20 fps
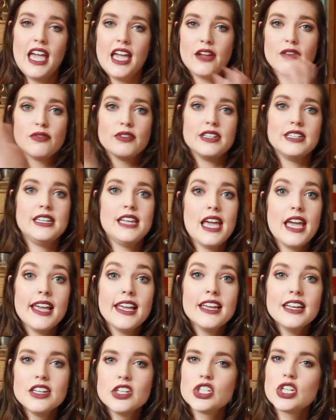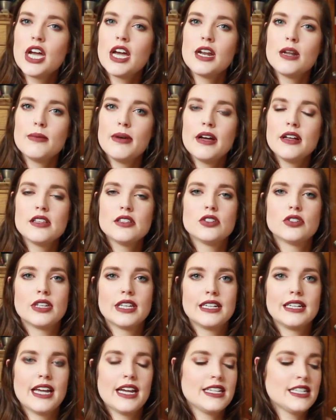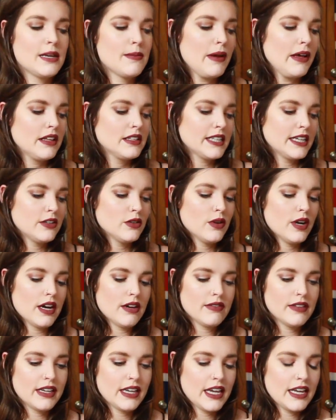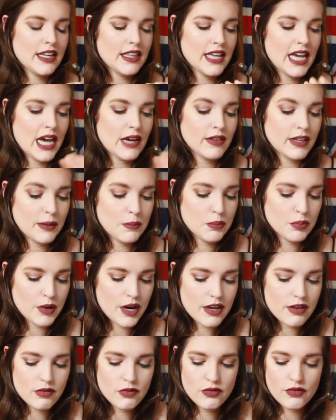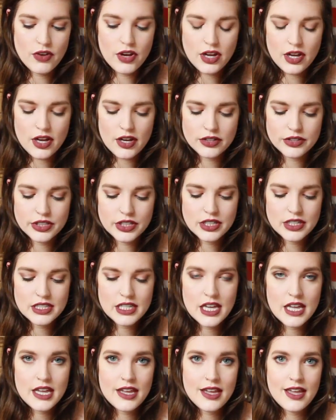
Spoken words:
everyday-ish kind of palettes, or, like, nighttime palettes. I don't have, like, any that have, like, bright, fun colors.